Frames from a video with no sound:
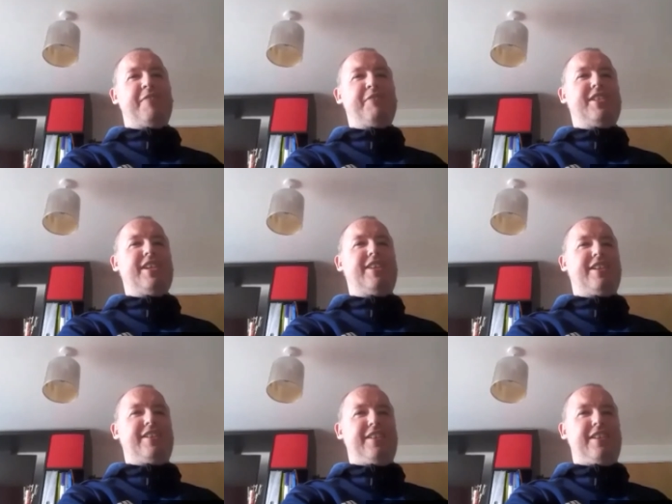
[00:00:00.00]
I would say
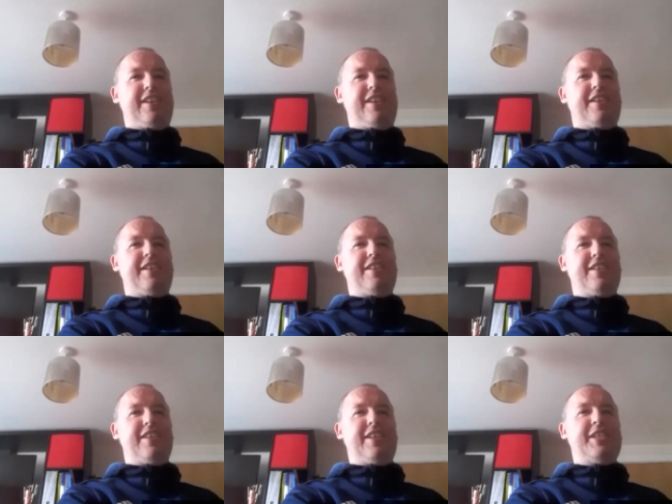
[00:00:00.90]
that
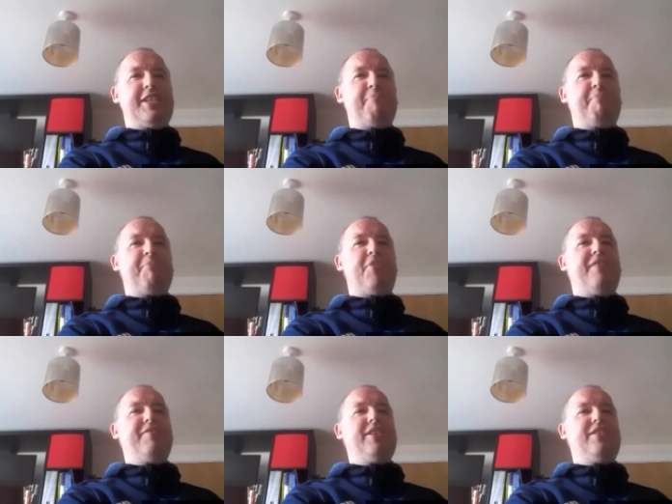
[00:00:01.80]
it's a
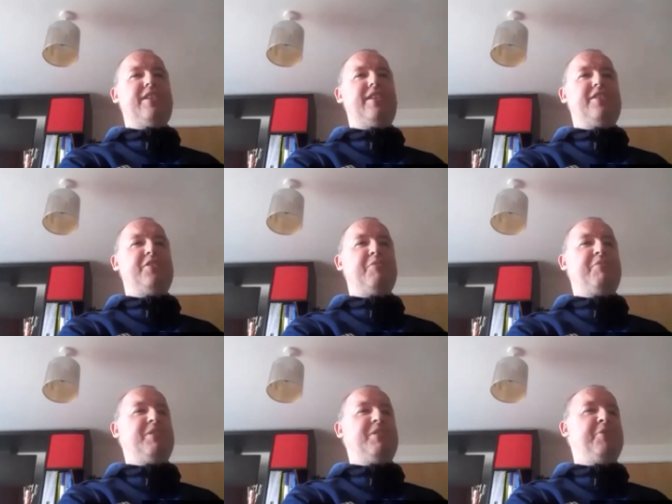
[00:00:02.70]
privilege to reach the top
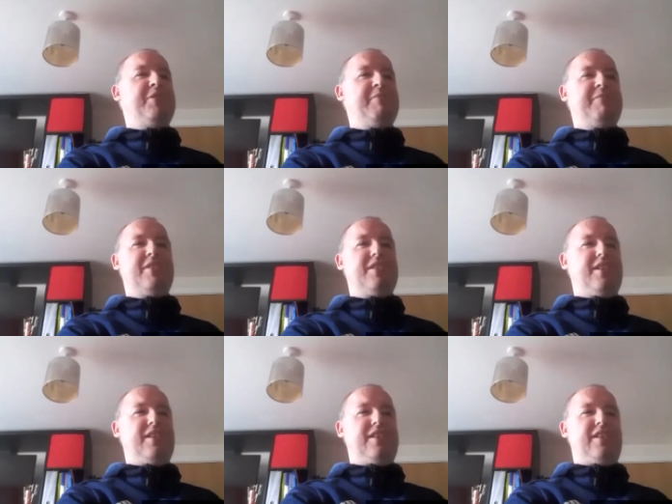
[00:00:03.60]
of the podium.
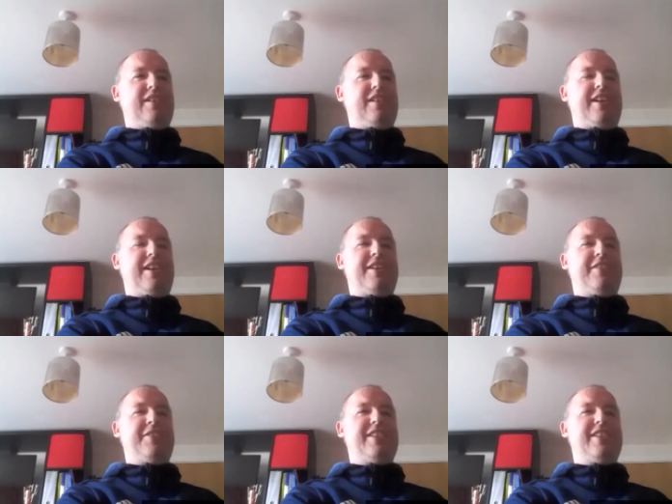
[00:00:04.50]
I
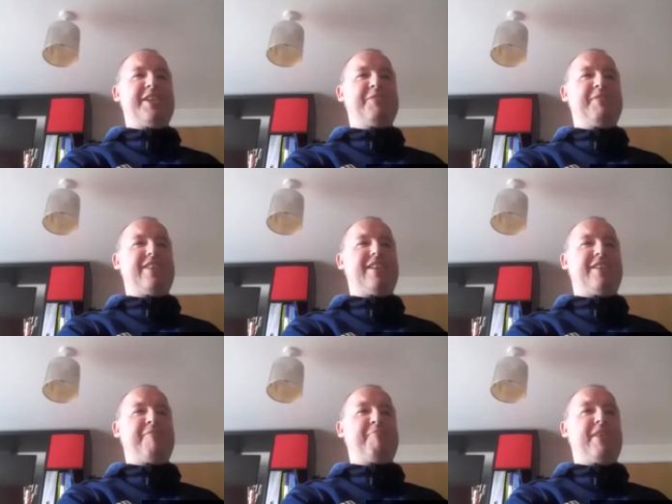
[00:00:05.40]
counted last week that
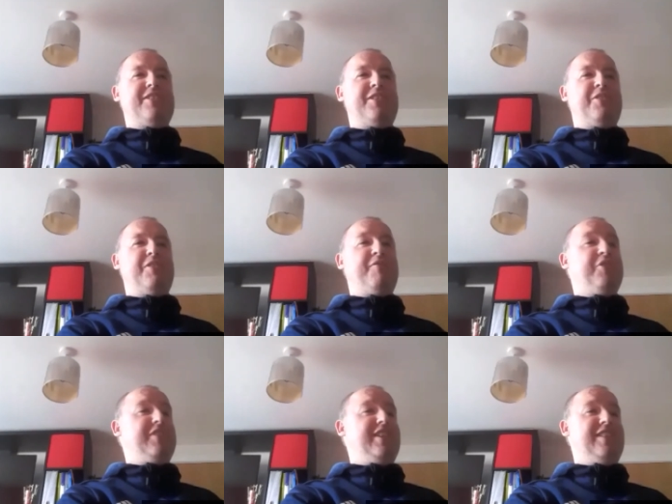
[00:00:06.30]
I've managed to do it on
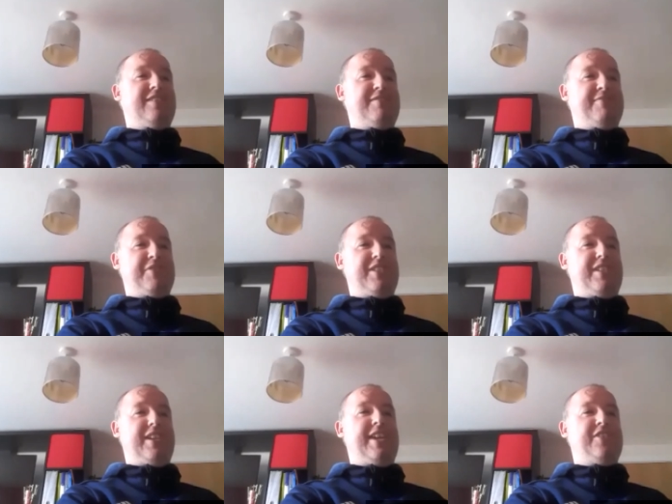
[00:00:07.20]
14
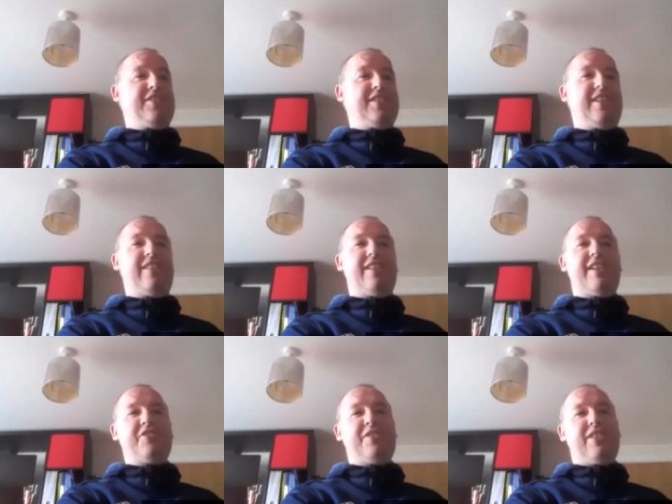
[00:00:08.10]
occasions at
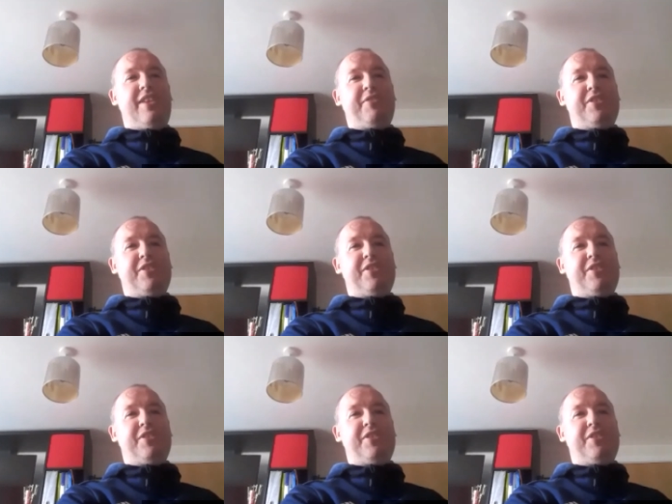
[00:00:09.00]
international level.